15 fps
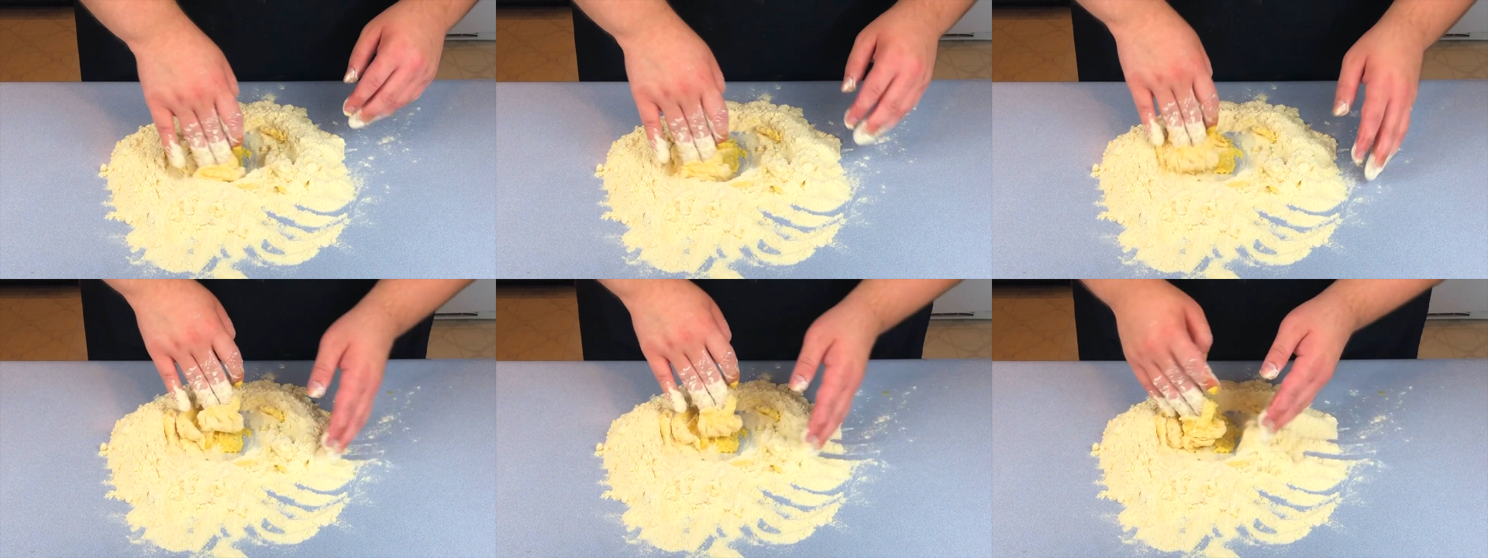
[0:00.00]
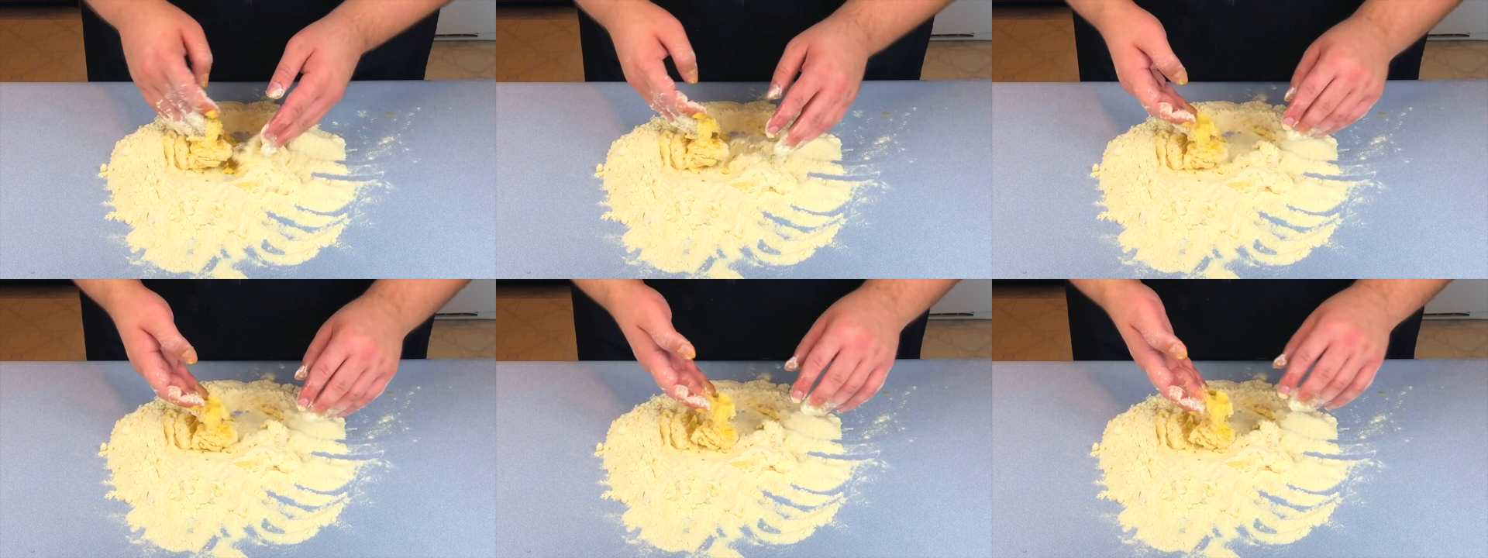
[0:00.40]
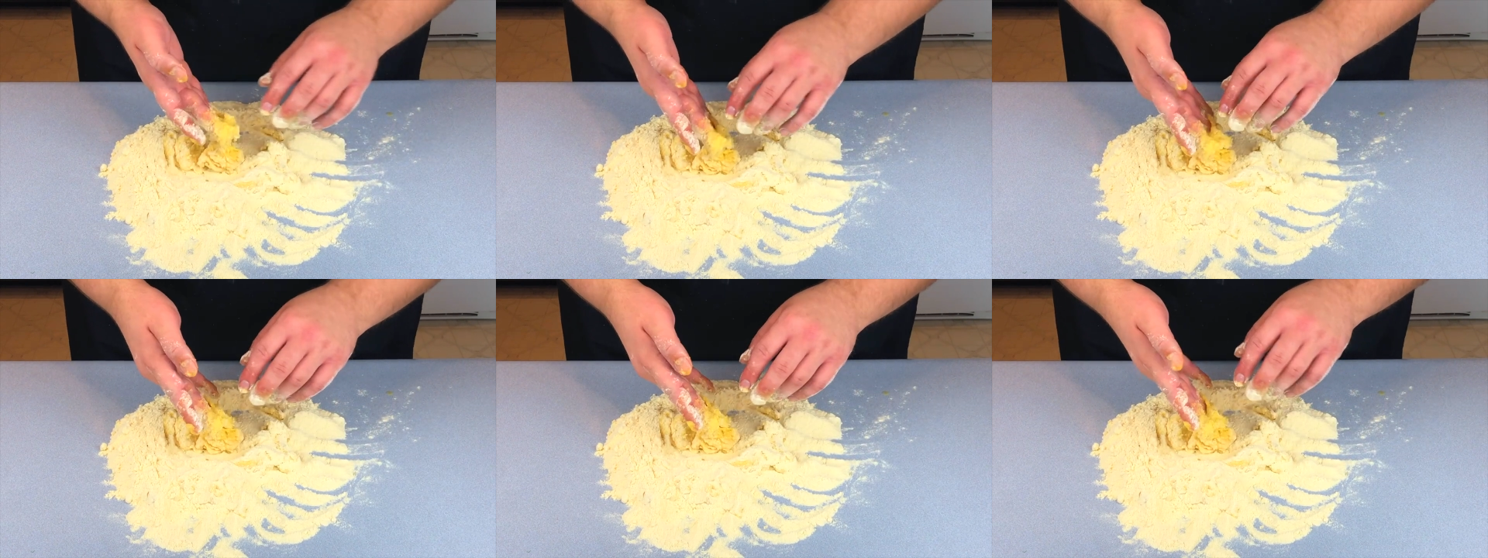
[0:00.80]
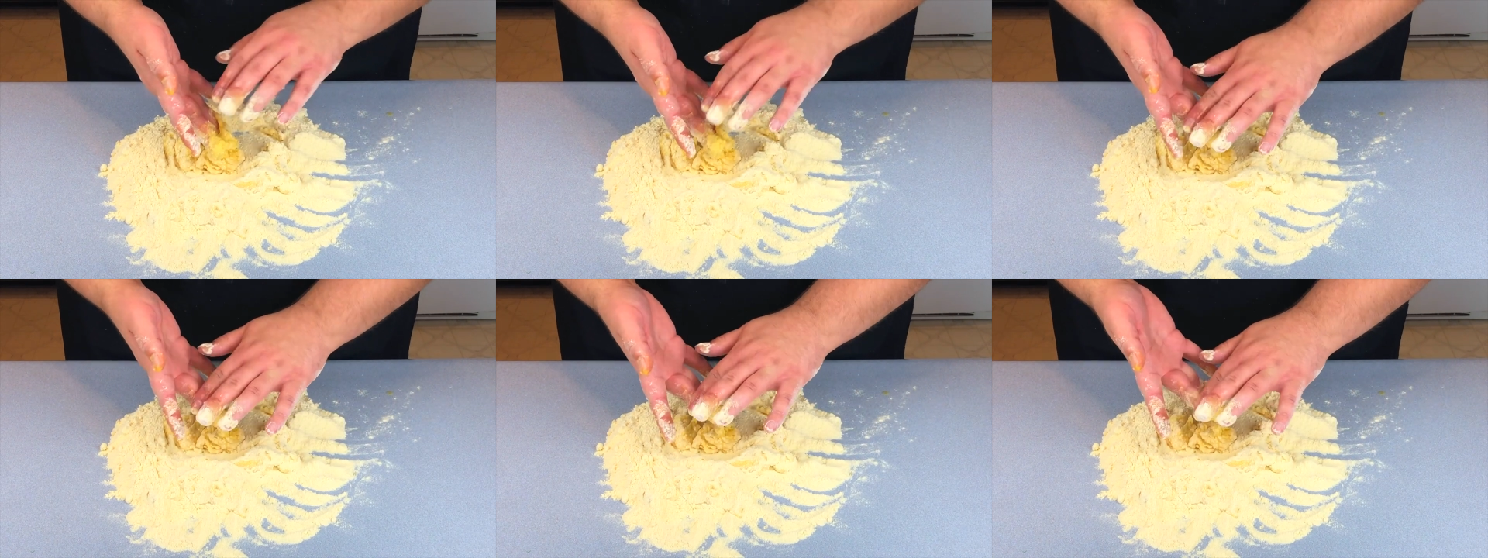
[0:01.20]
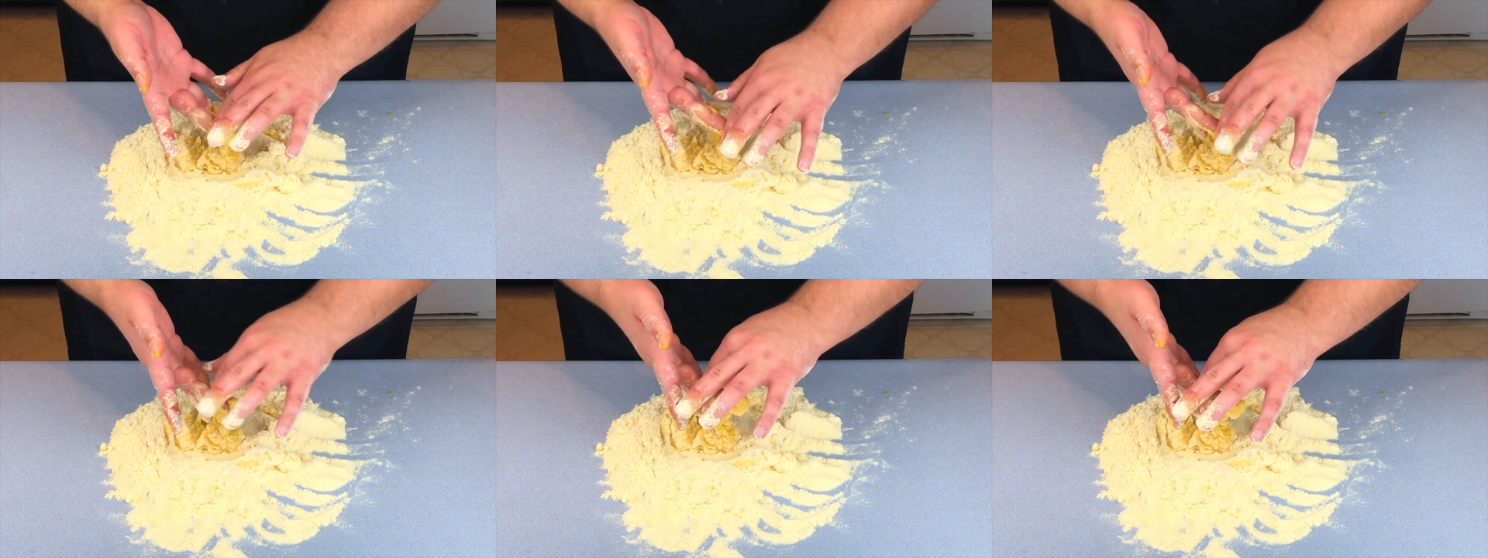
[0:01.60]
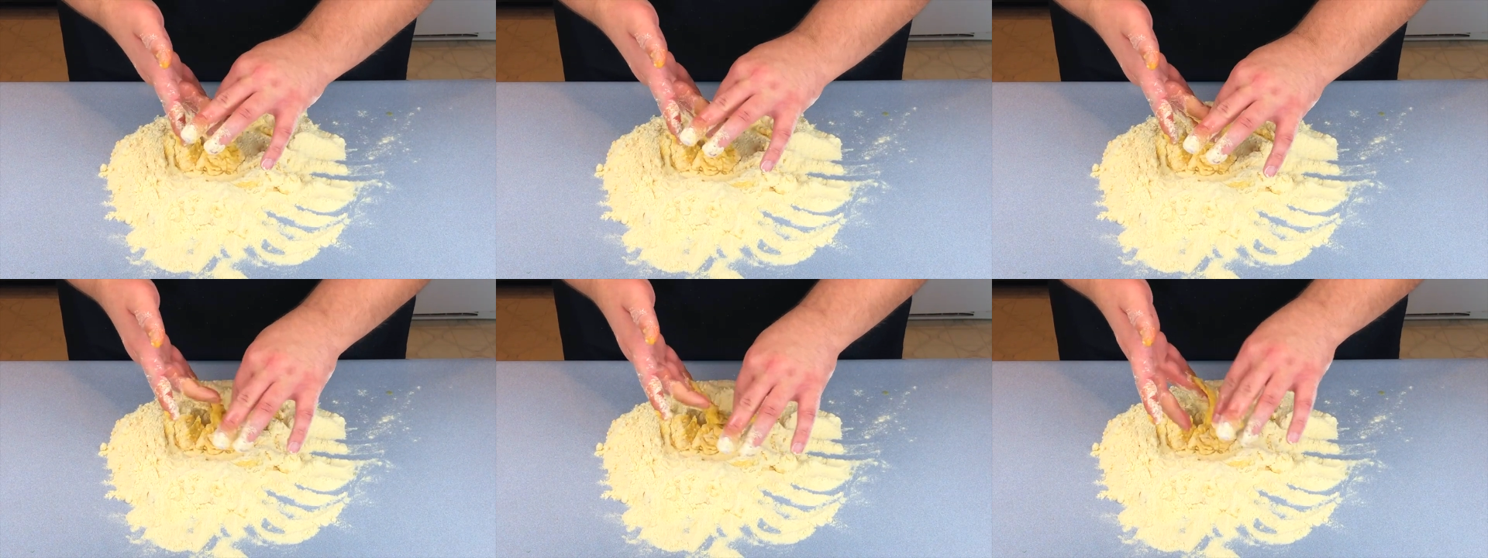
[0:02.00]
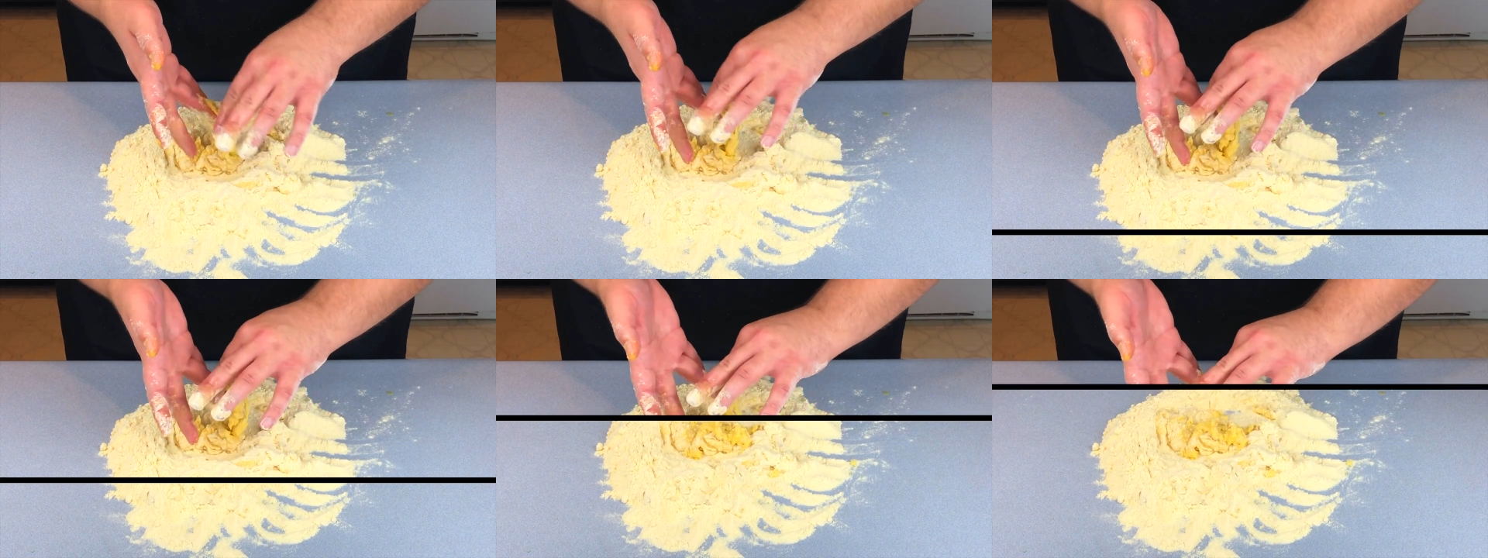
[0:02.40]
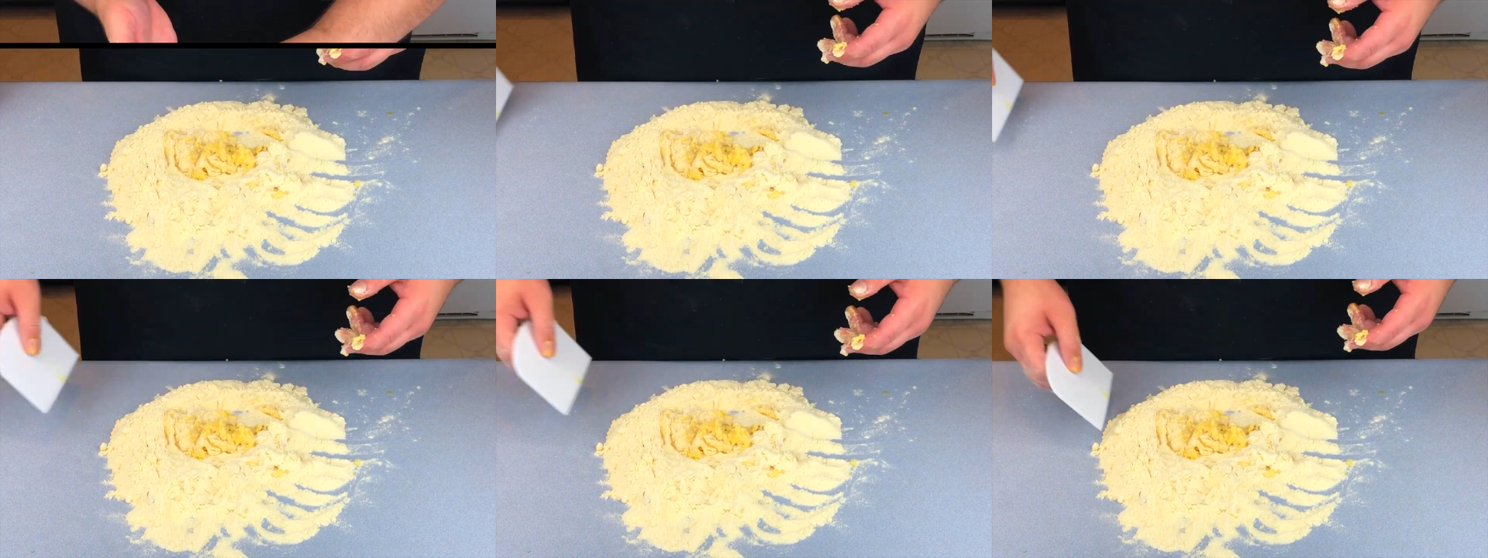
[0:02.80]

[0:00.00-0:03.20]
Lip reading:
No face is visible, so there are no lips to read.